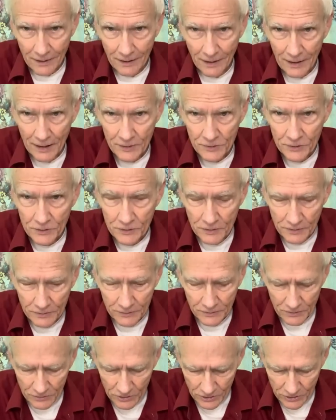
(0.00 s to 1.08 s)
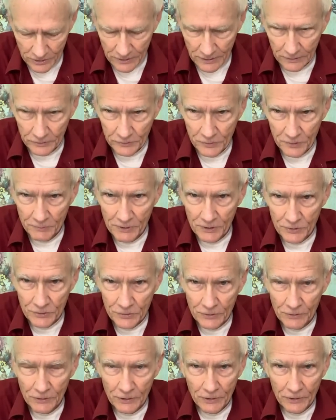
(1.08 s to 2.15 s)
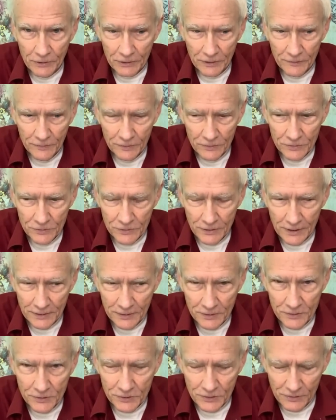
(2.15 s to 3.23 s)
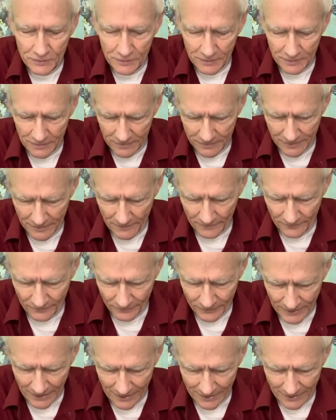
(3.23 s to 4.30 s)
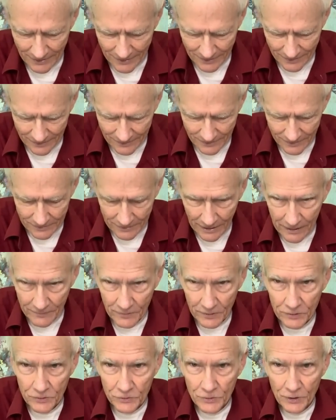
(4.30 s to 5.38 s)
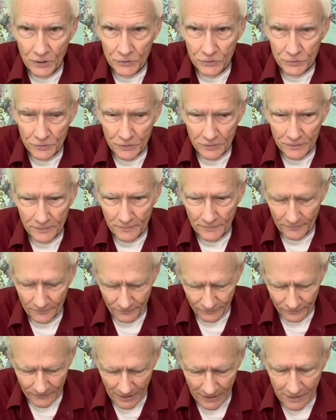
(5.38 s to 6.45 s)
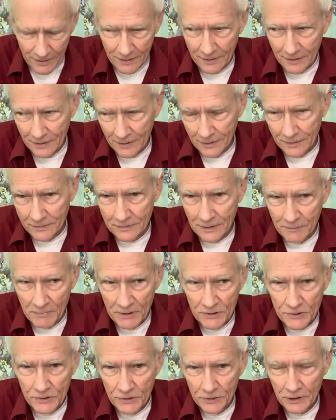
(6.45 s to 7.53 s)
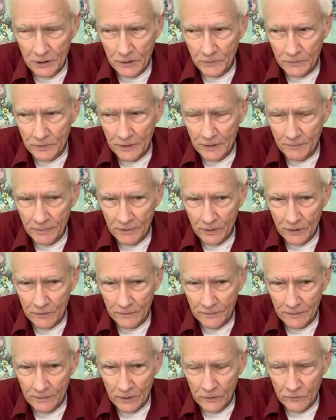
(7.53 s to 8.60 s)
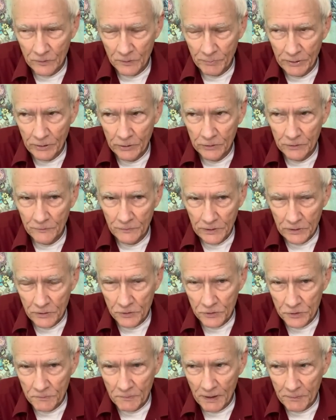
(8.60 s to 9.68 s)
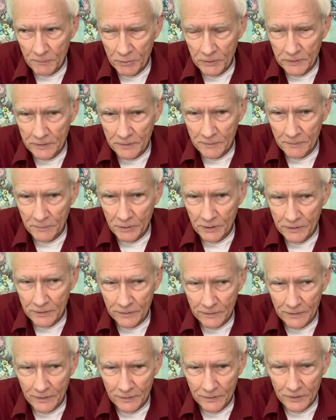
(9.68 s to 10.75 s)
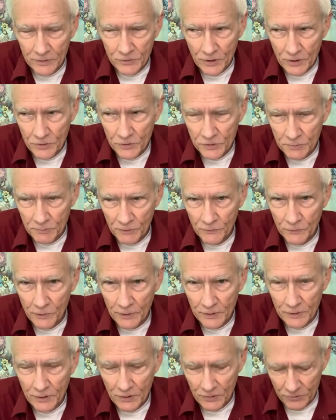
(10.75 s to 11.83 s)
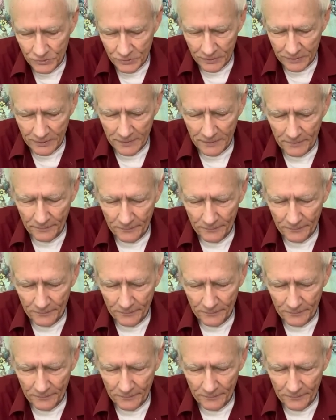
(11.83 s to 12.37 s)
I did cook it a little bit too long, a few seconds too long, because I have a new toaster. Because I messed the other one up over a period of years by putting butter on the toast before I toasted it.